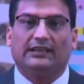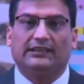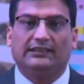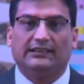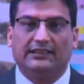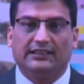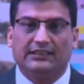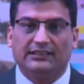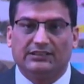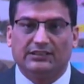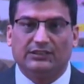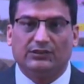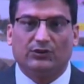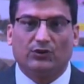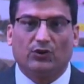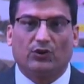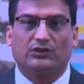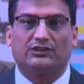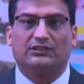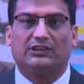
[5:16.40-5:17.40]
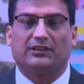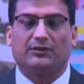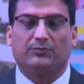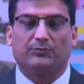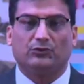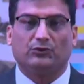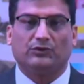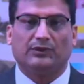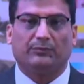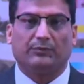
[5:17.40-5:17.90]
they did not
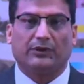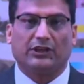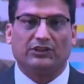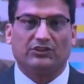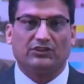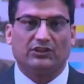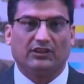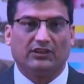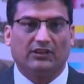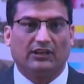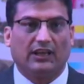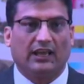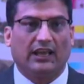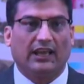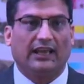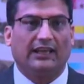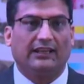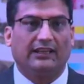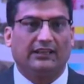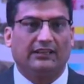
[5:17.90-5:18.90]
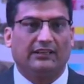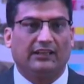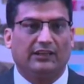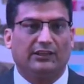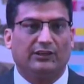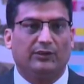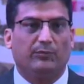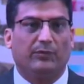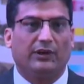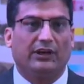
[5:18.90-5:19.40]
succumb to the pressure
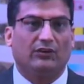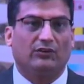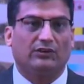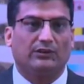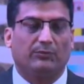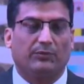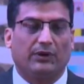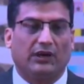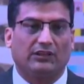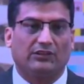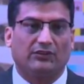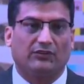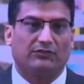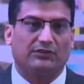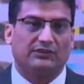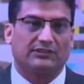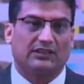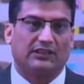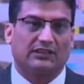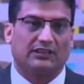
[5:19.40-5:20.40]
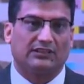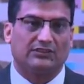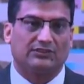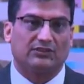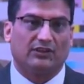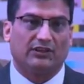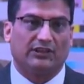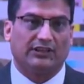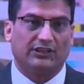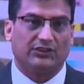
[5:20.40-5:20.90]
and remain on the path of fiscal
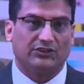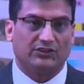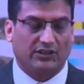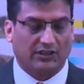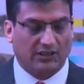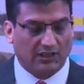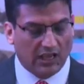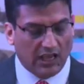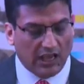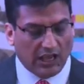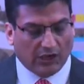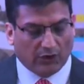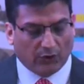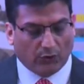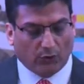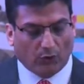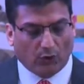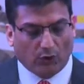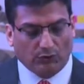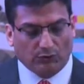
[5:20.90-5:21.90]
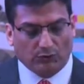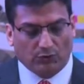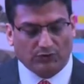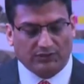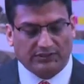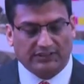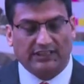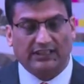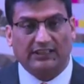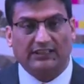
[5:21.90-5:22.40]
consolidation. Now, we also
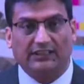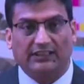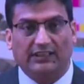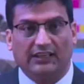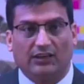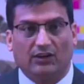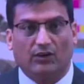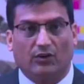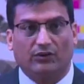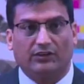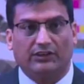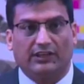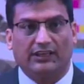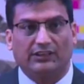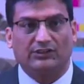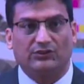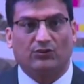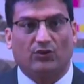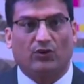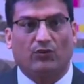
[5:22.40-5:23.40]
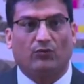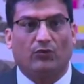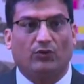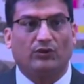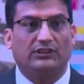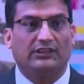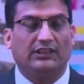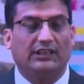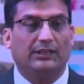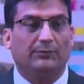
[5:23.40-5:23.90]
see in the context of
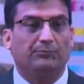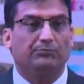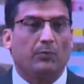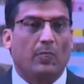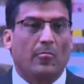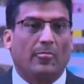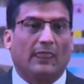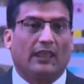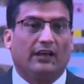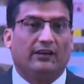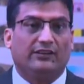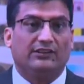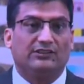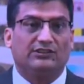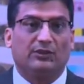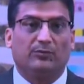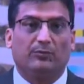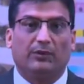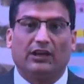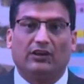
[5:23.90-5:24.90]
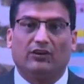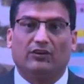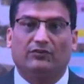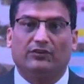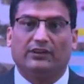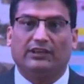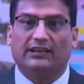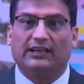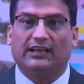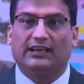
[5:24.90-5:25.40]
what the Reserve Bank
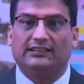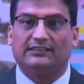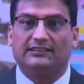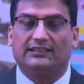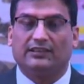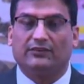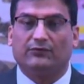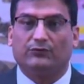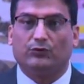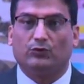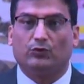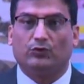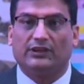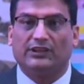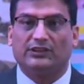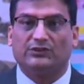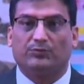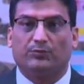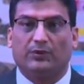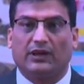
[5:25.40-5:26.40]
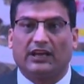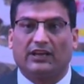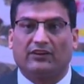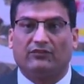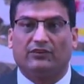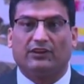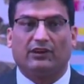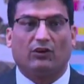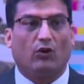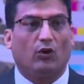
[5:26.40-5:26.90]
of India has done a few days back,
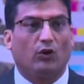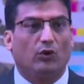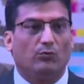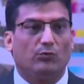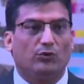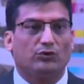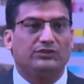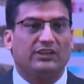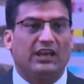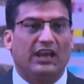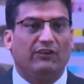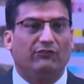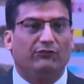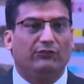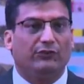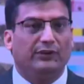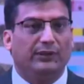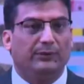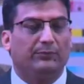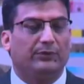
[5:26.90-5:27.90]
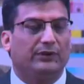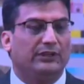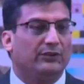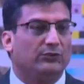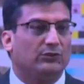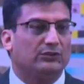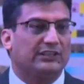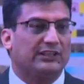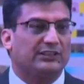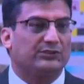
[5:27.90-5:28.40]
where almost everybody
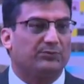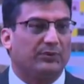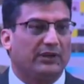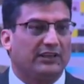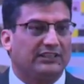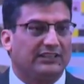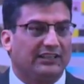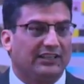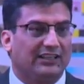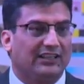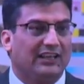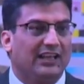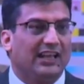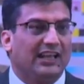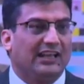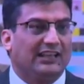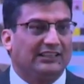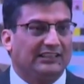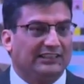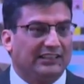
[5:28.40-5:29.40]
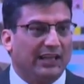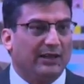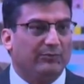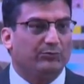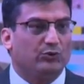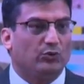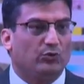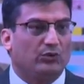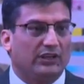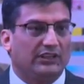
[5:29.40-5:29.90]
was expecting
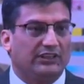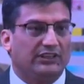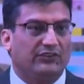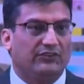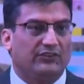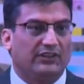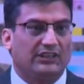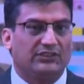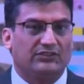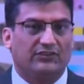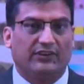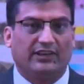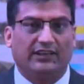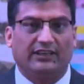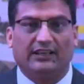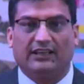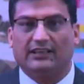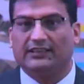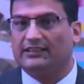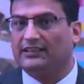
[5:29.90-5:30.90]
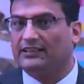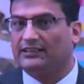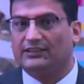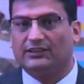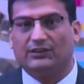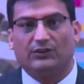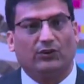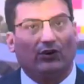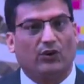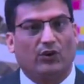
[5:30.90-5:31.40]
them to cut interest rate, and they
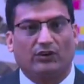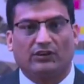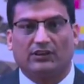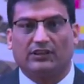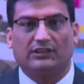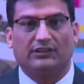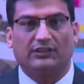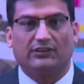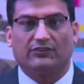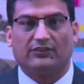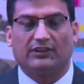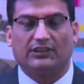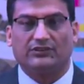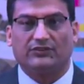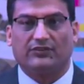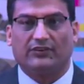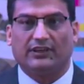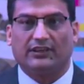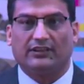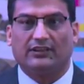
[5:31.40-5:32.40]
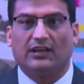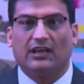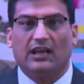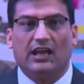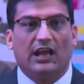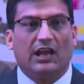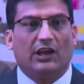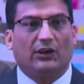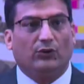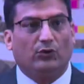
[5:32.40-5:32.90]
did not cut interest rate.
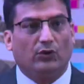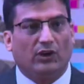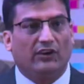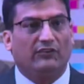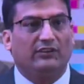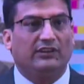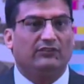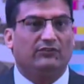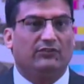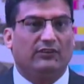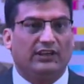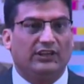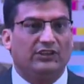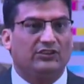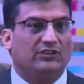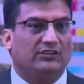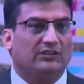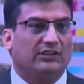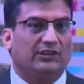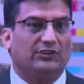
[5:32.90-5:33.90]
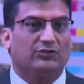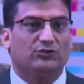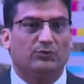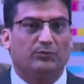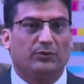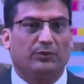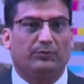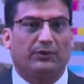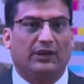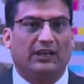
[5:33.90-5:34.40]
You have inflation, the
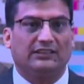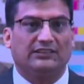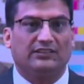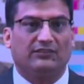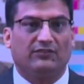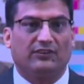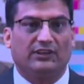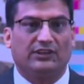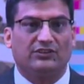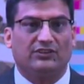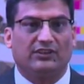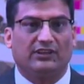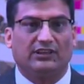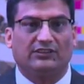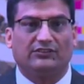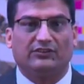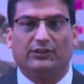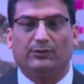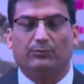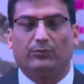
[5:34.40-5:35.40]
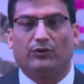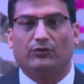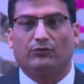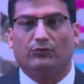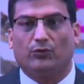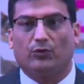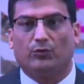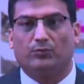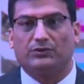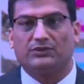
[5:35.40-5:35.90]
consumer price inflation at
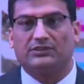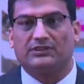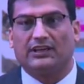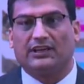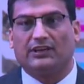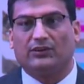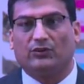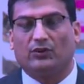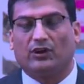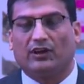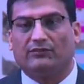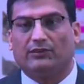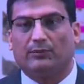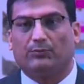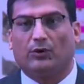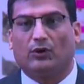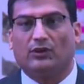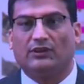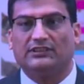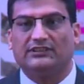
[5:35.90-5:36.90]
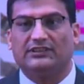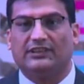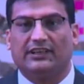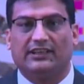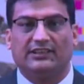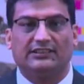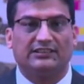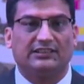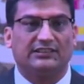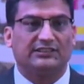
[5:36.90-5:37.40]
3.4%. You have the policy
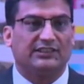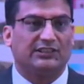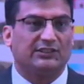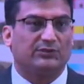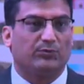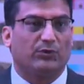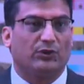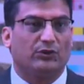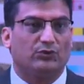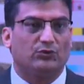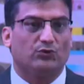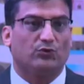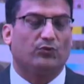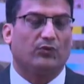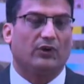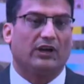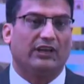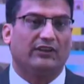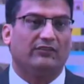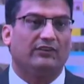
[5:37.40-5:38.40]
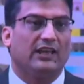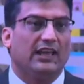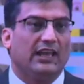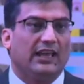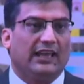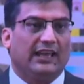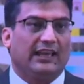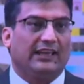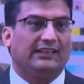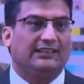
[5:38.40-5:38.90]
rates at 6.25%.
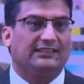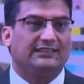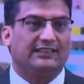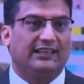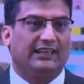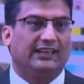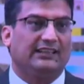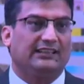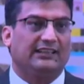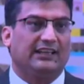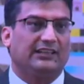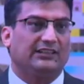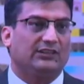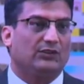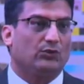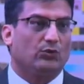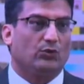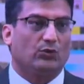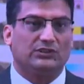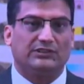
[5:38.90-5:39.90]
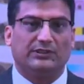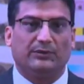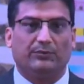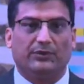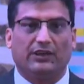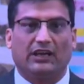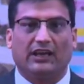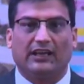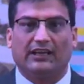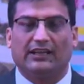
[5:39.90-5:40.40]
And he's saying that the core
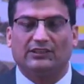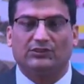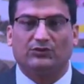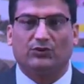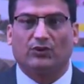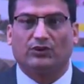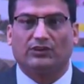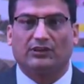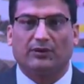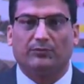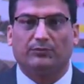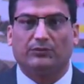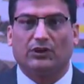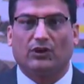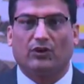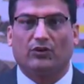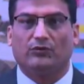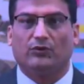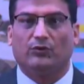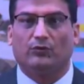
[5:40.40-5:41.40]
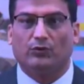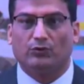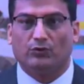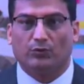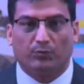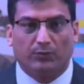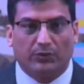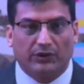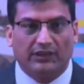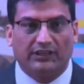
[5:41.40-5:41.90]
CPI has not come down. We want
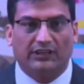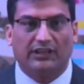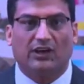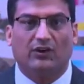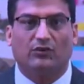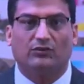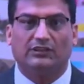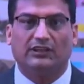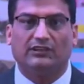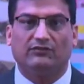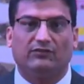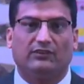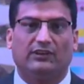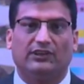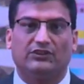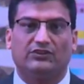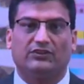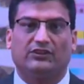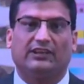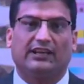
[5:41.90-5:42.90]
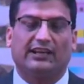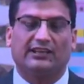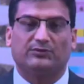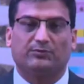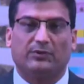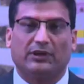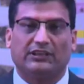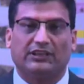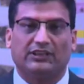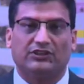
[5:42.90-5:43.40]
to bring down the inflationary
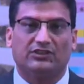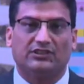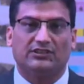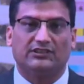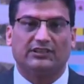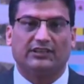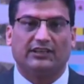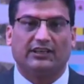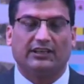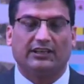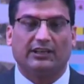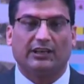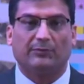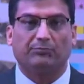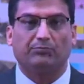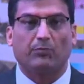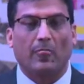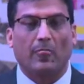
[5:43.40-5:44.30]
expectations in India.